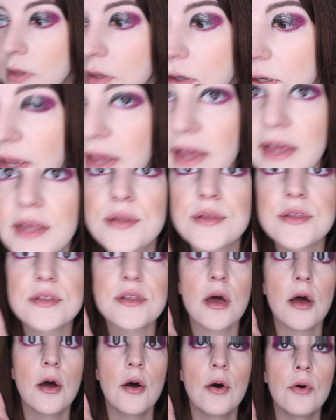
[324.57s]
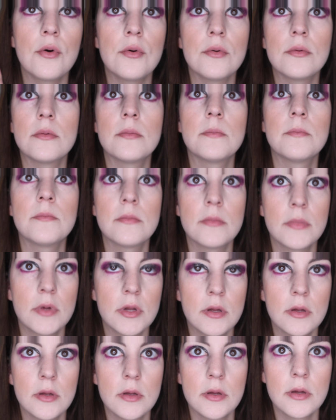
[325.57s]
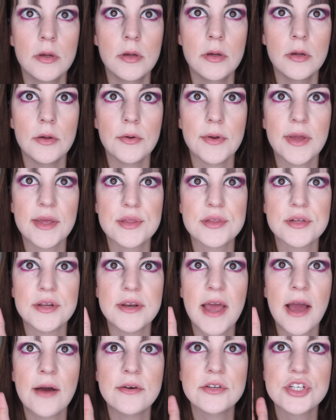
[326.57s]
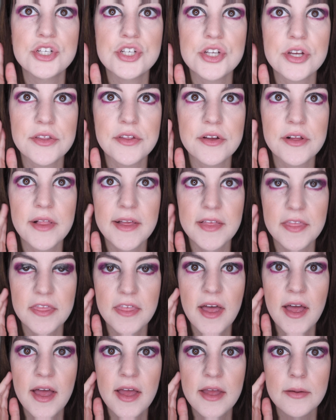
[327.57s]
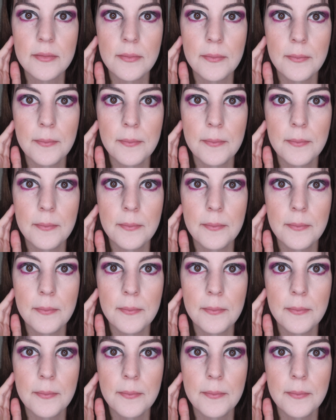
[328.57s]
Okay, so now it should look like that.